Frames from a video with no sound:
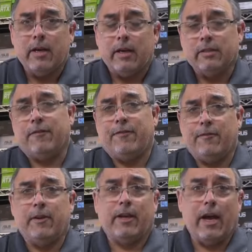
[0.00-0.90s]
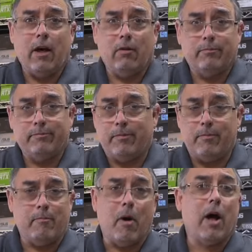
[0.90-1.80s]
is a 50 cal
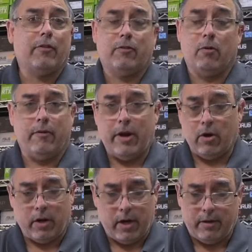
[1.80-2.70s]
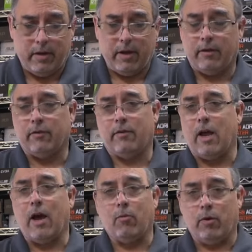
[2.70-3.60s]
monster of an air gun. It's
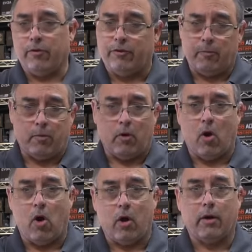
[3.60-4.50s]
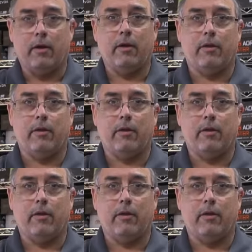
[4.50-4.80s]
not real super long.